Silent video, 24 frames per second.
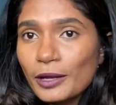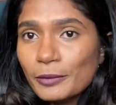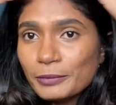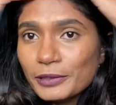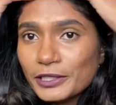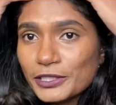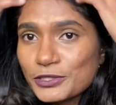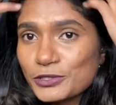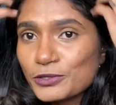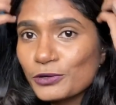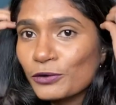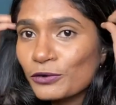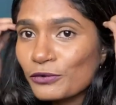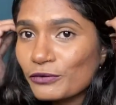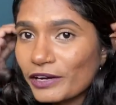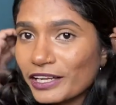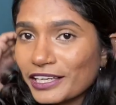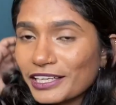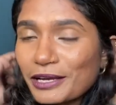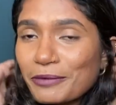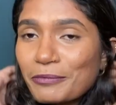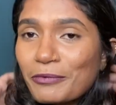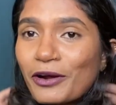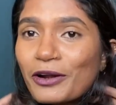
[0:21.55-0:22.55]
Please don't
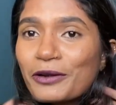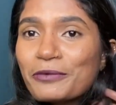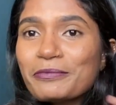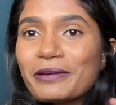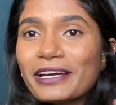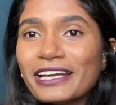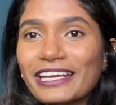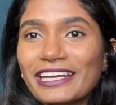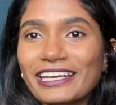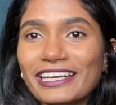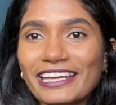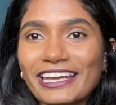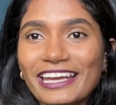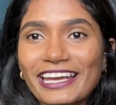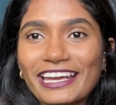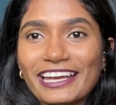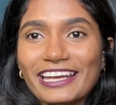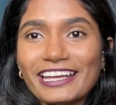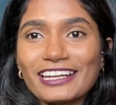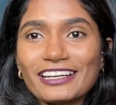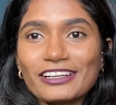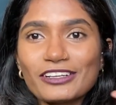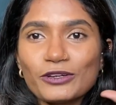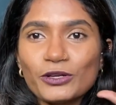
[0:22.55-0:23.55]
worry about my
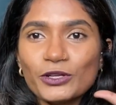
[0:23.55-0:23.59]
hair.